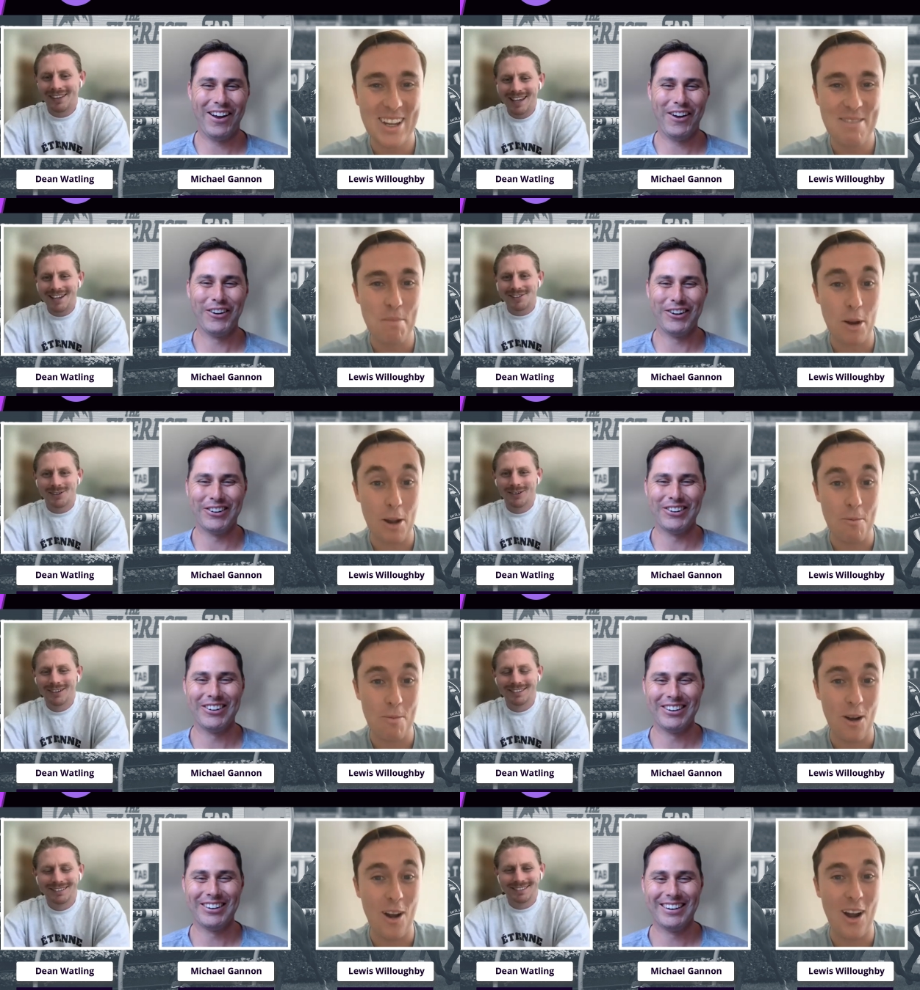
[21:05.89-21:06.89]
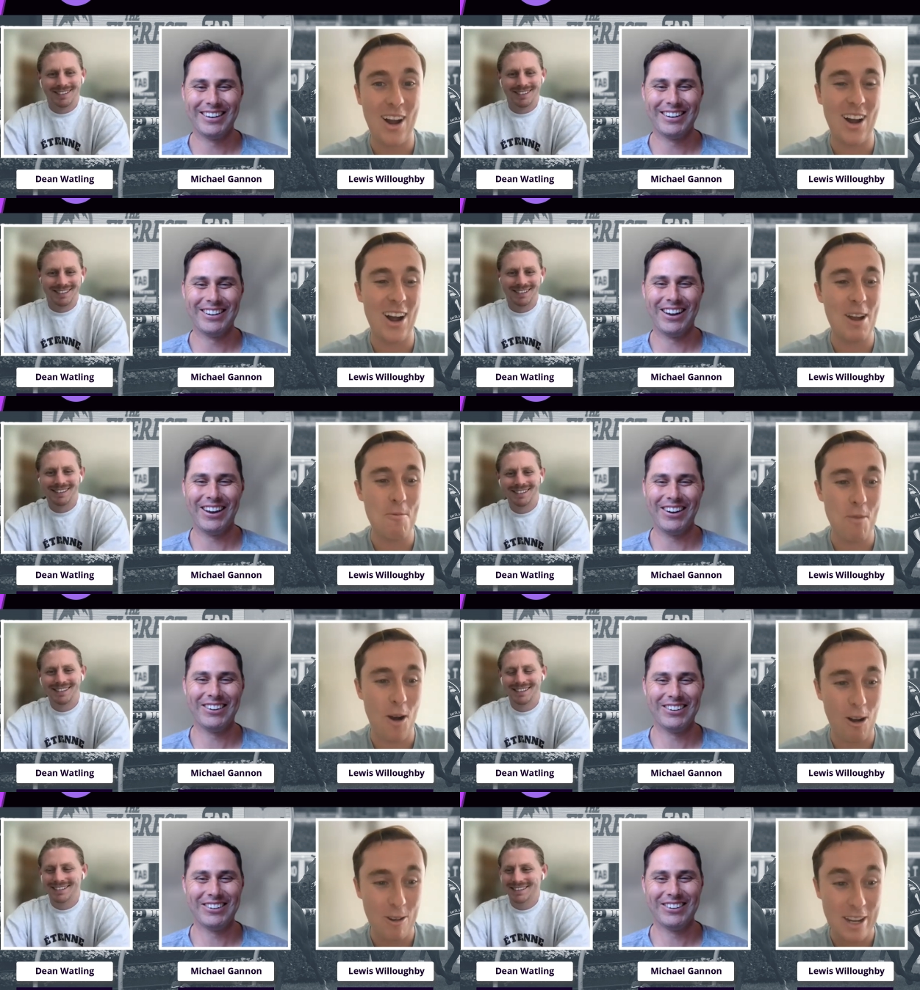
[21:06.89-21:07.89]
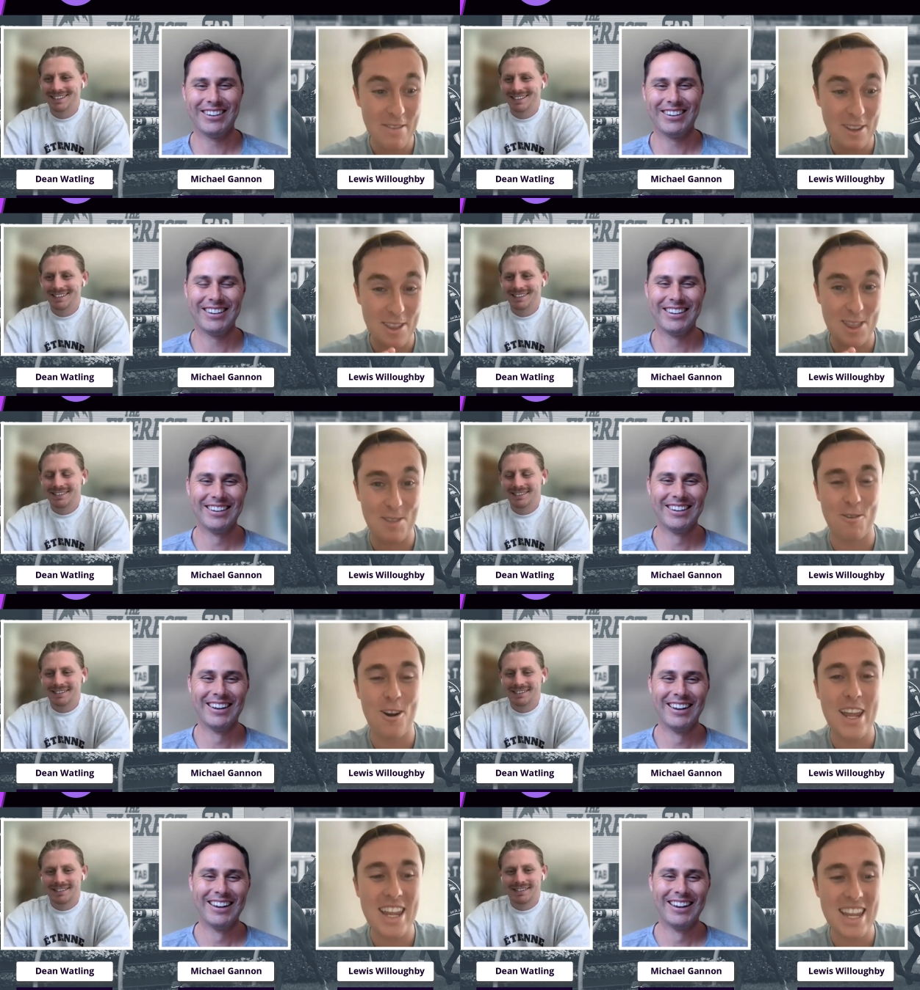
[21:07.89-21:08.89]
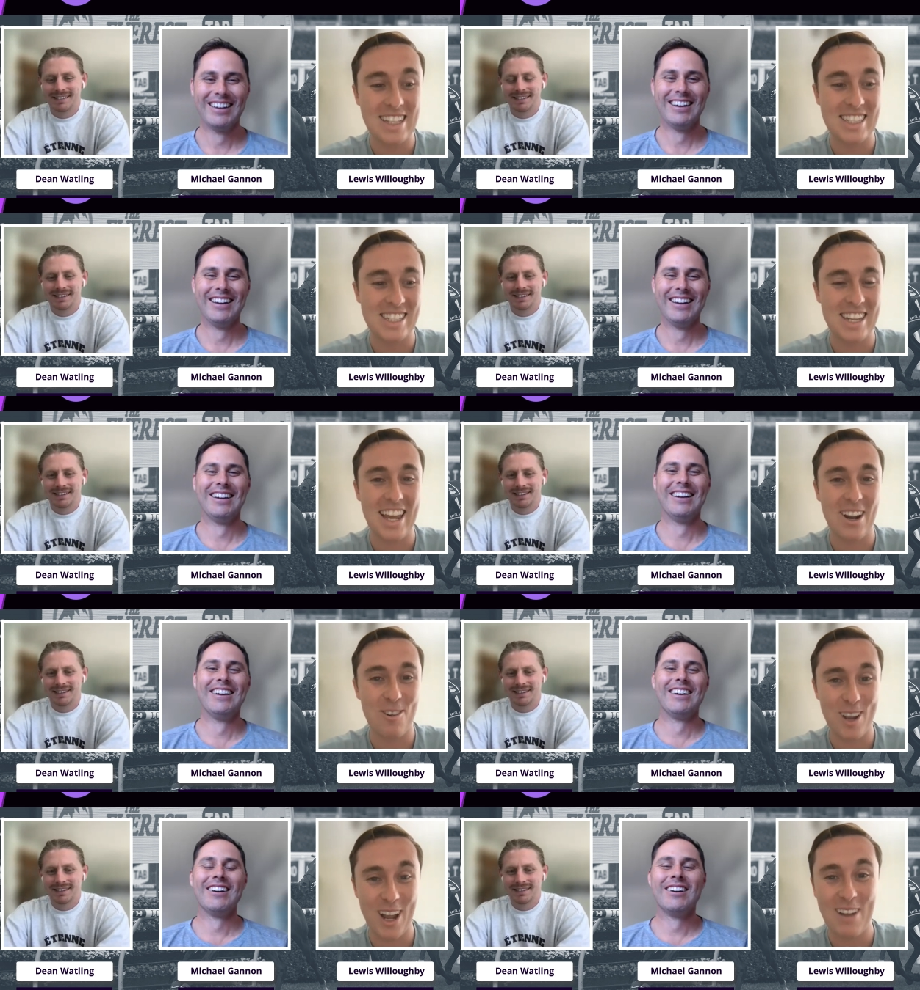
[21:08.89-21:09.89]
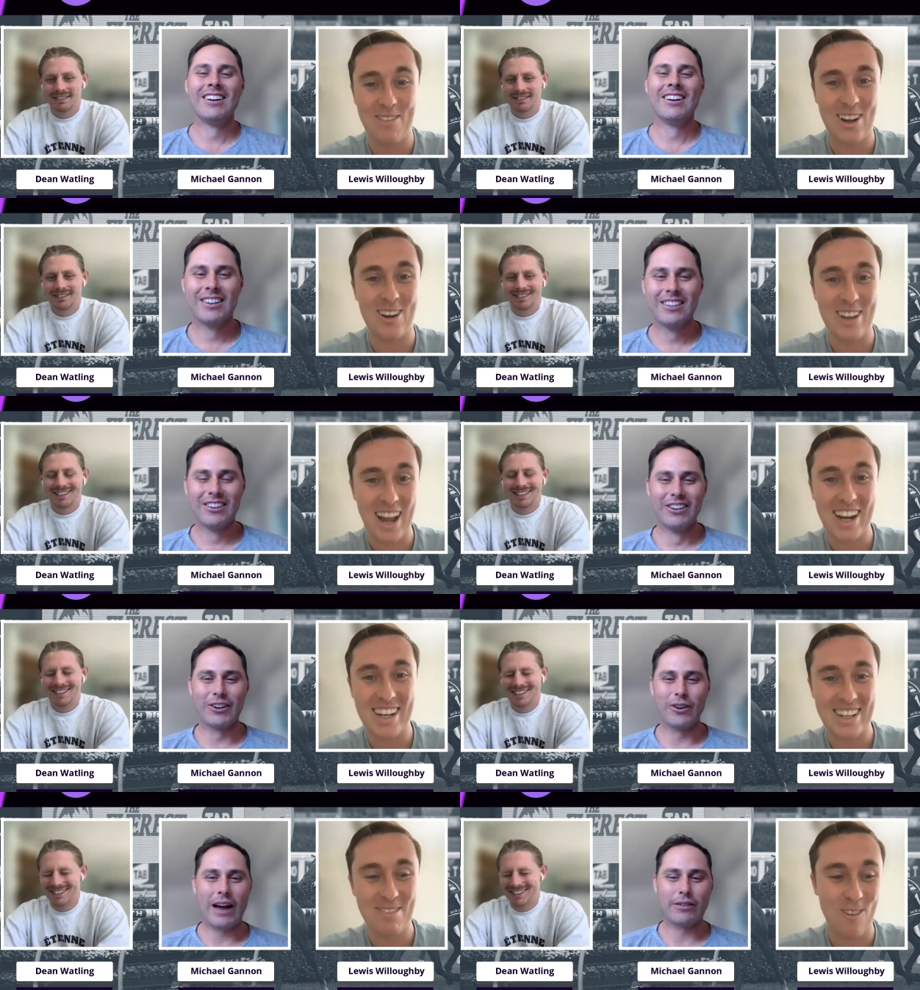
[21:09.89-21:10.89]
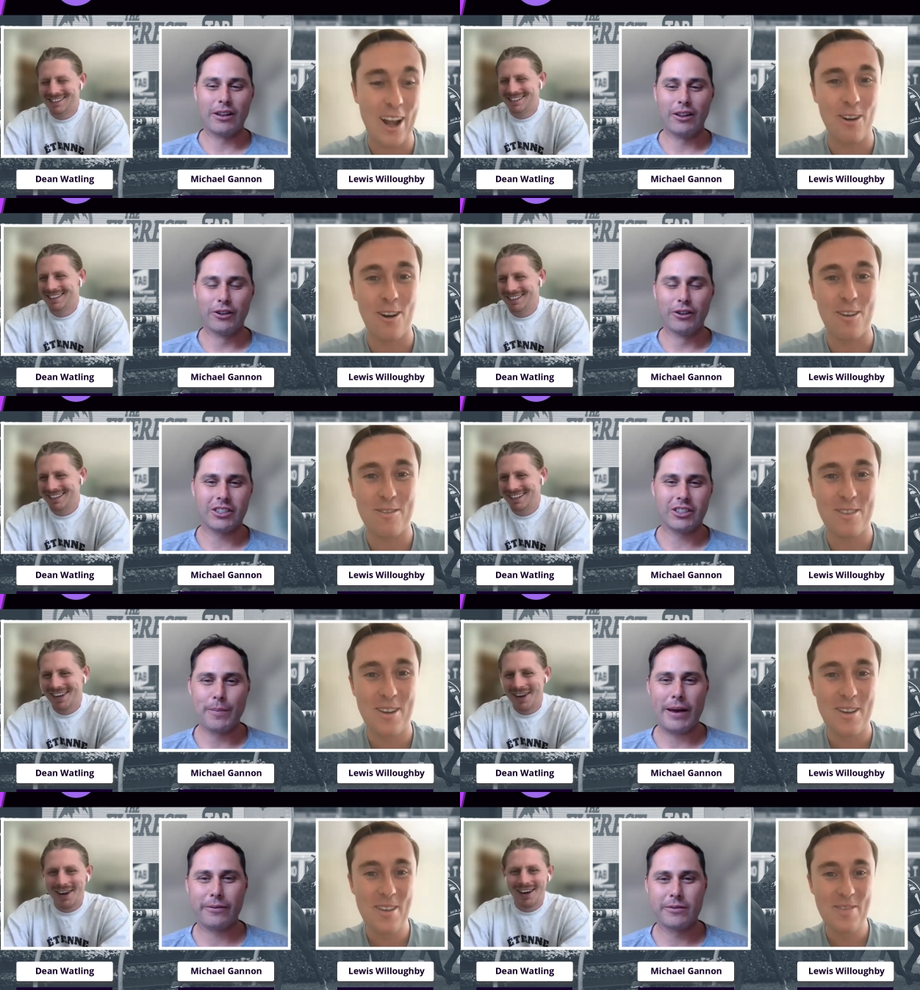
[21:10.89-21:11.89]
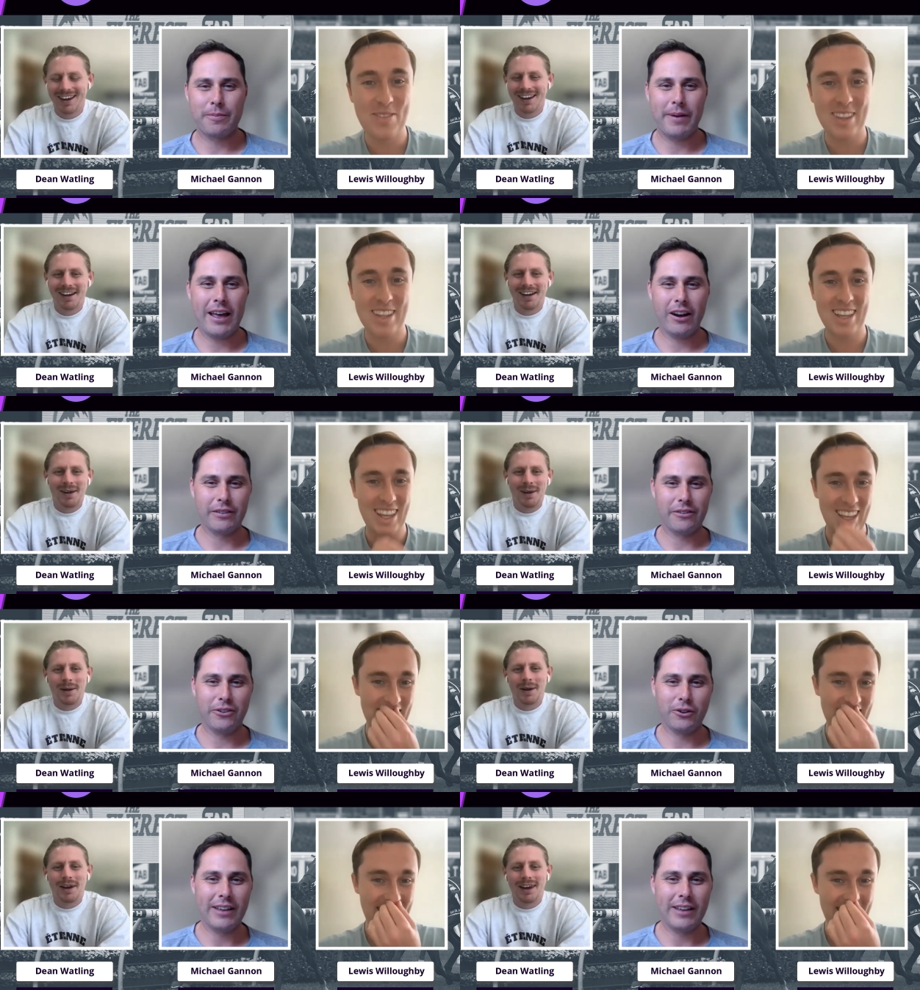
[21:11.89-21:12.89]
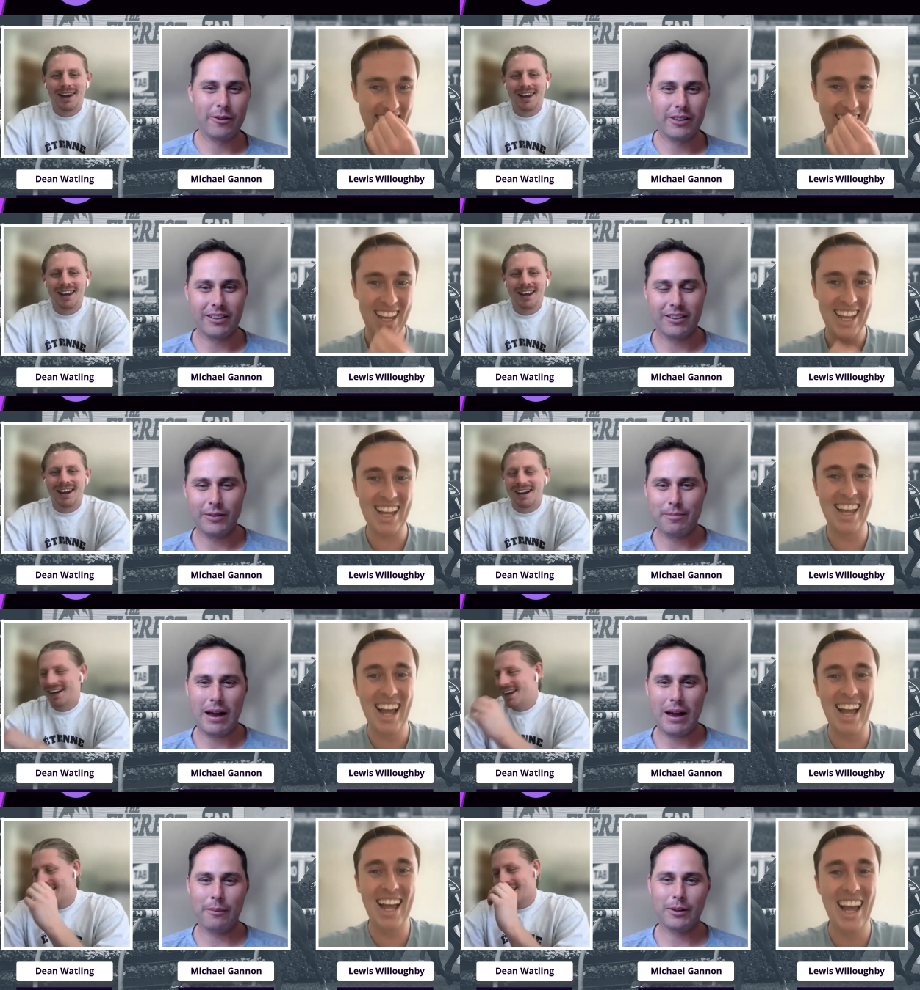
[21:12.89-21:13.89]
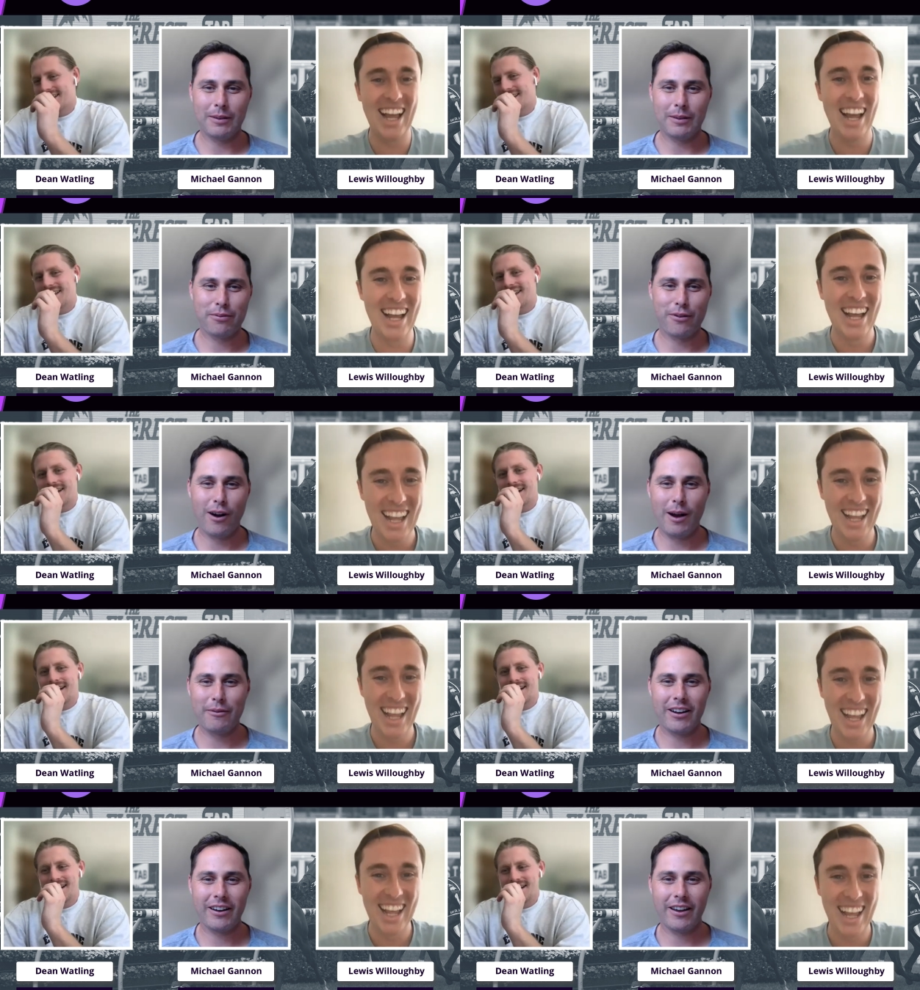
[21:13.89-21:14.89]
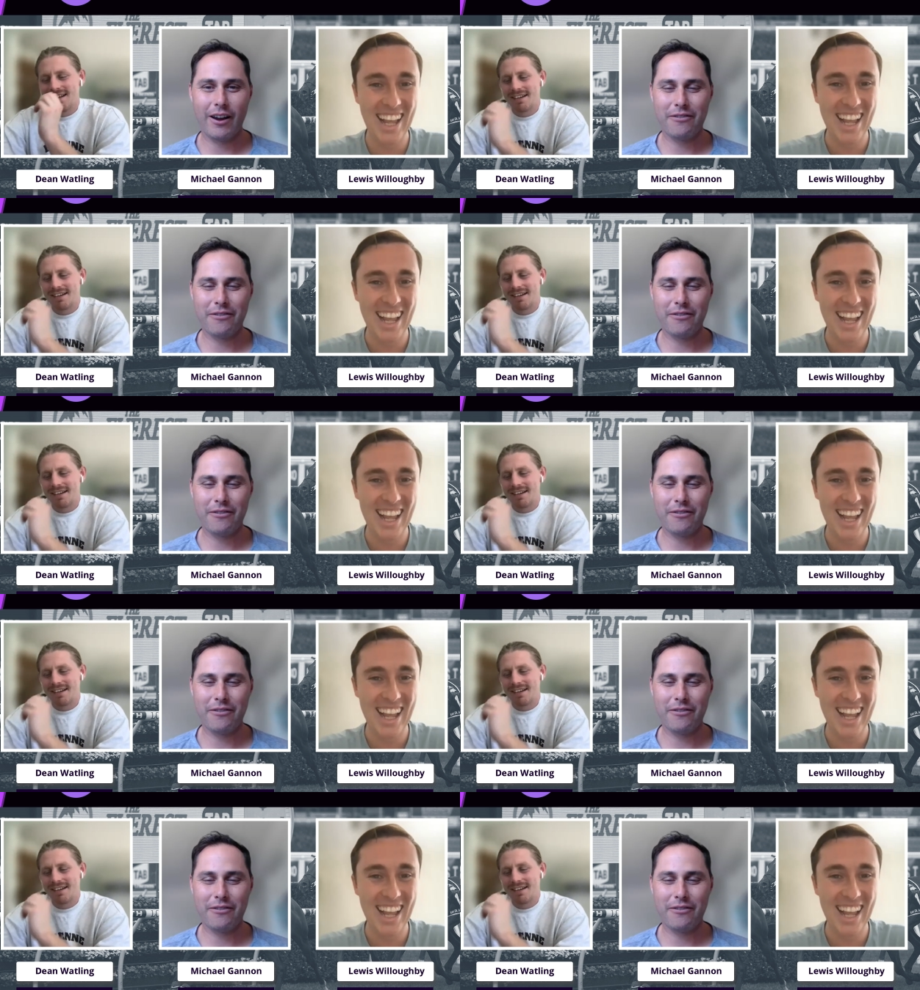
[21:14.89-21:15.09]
Speaker 1: Yes, do it. I, will give you three instead. I'll cut my. I'll
Speaker 2: cut. Luke will have a. Off. Luke's just got back from Japan. Have a field day with this. he comes, He's he prime, ready to go,